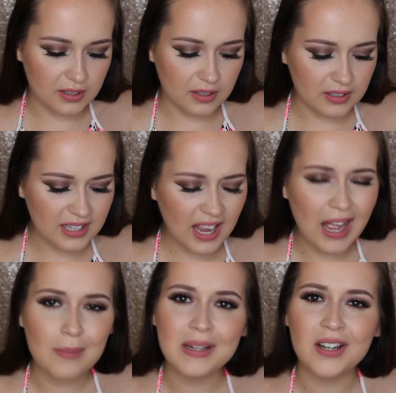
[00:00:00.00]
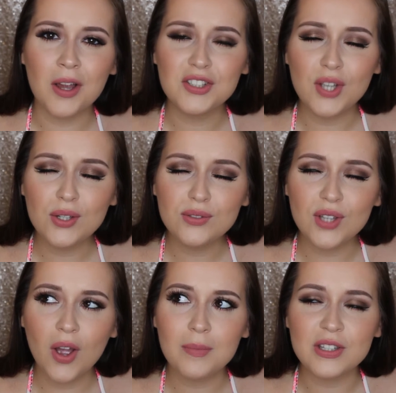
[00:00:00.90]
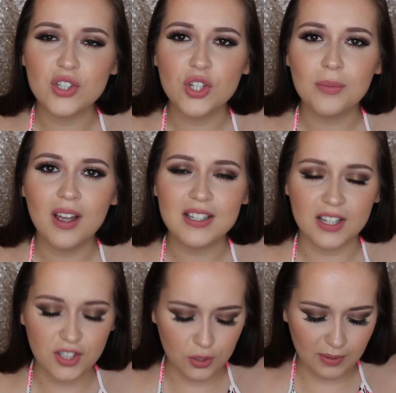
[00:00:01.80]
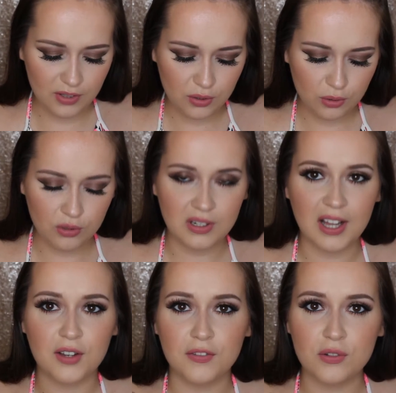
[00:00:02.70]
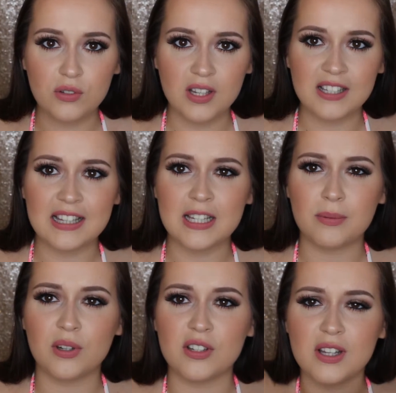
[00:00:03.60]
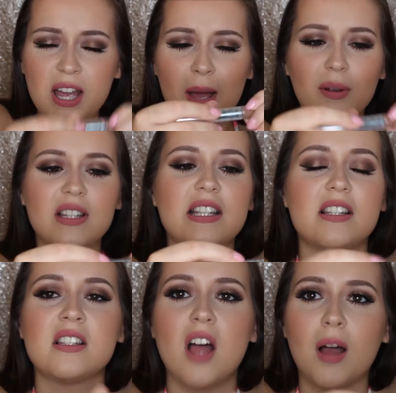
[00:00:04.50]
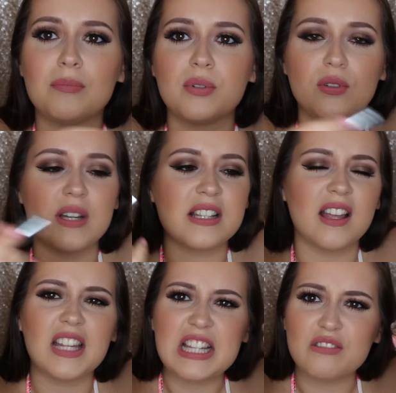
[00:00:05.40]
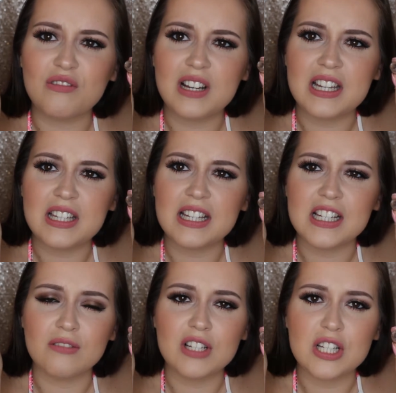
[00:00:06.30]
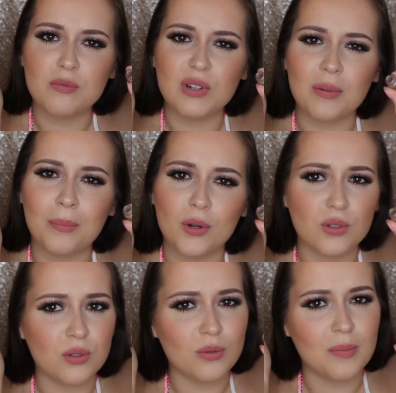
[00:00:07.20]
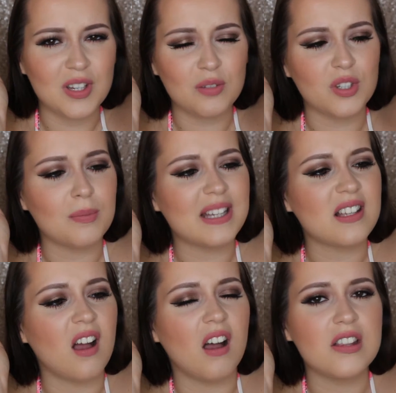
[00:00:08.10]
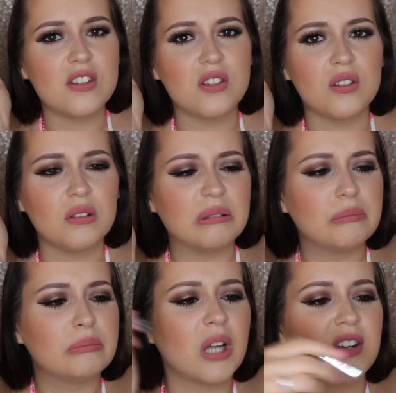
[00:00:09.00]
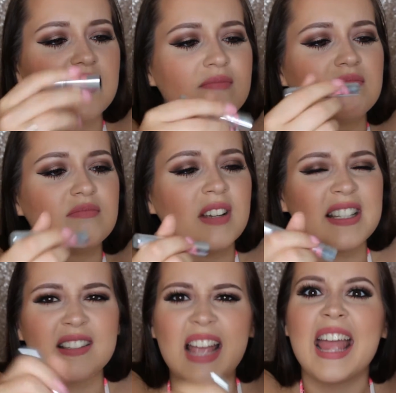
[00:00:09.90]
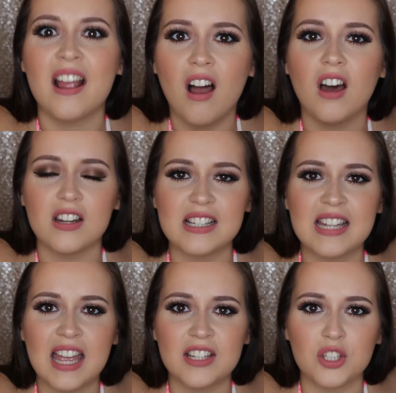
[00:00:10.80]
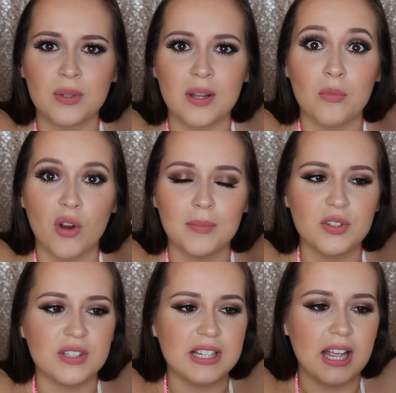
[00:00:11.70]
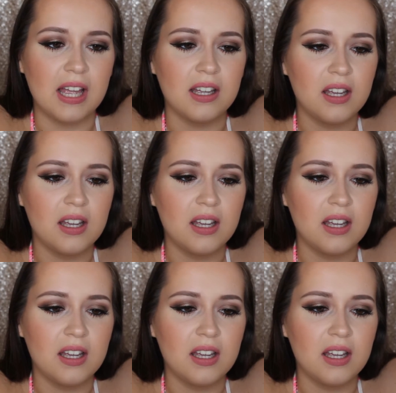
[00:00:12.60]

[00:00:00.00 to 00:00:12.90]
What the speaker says: Yeah, I mean, I don't know. I'm in two minds. I don't know whether to order like a full size of this because it's a sample. It's like this really in this really small little bottle, which makes it hard to kind of. It's getting harder to get into it the more I'm using it.